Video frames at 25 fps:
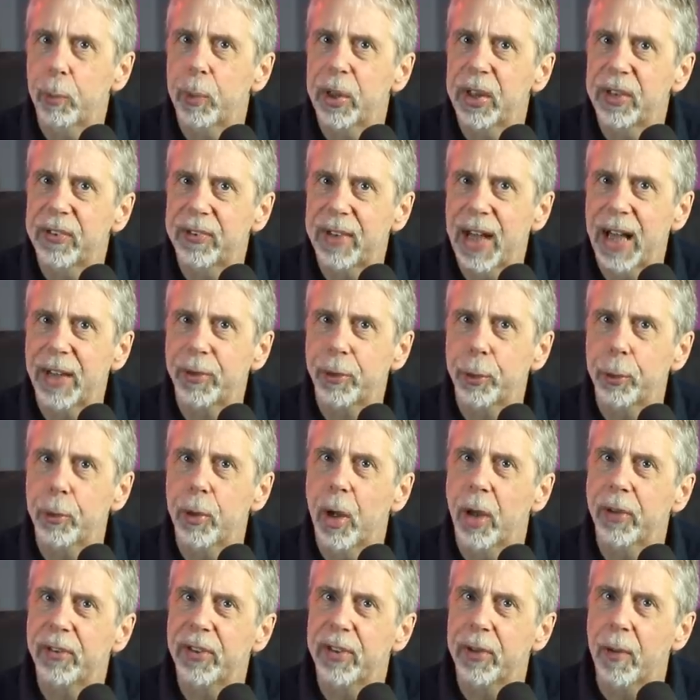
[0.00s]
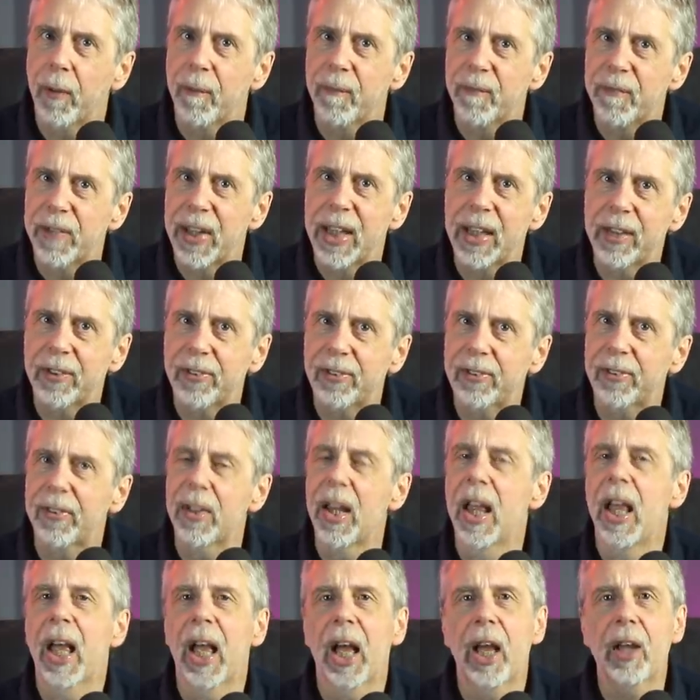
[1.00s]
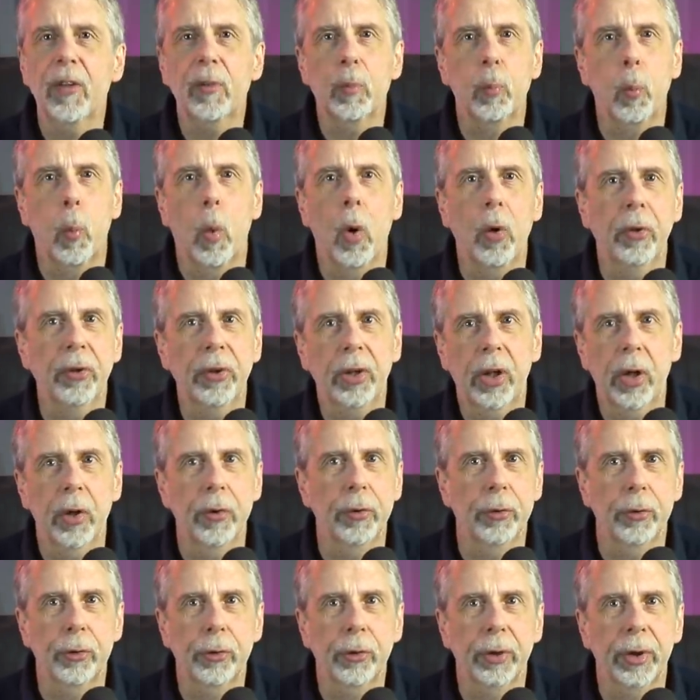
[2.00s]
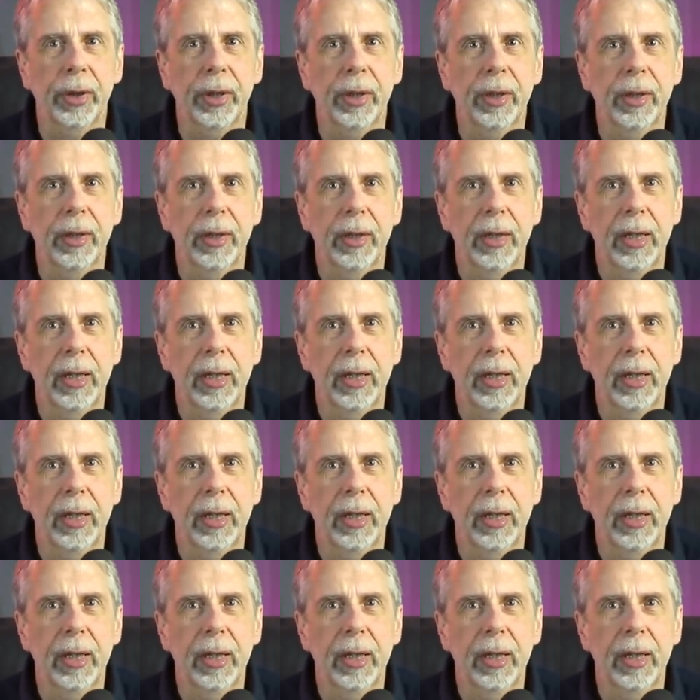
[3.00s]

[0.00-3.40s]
we stand united on this as one country.